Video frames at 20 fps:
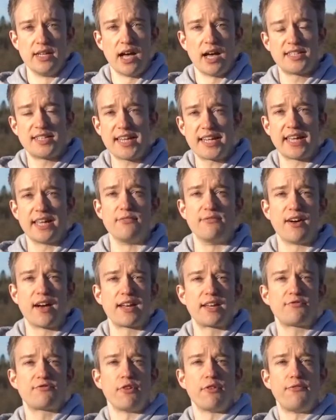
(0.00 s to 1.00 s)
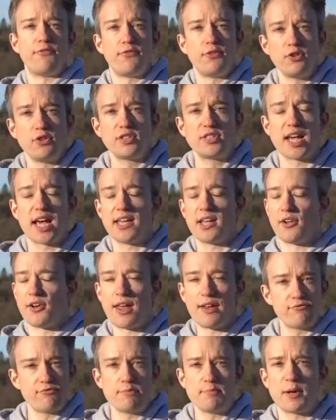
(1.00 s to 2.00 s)
A ticket valid for a full day on
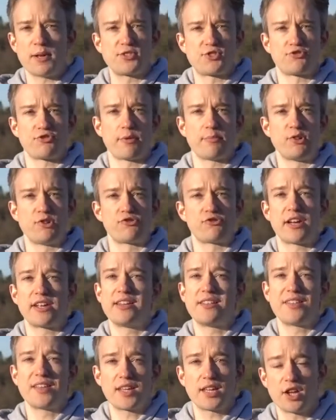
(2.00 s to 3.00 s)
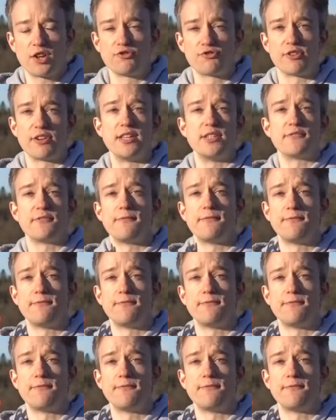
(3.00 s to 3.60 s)
every bus, tram and train in the country is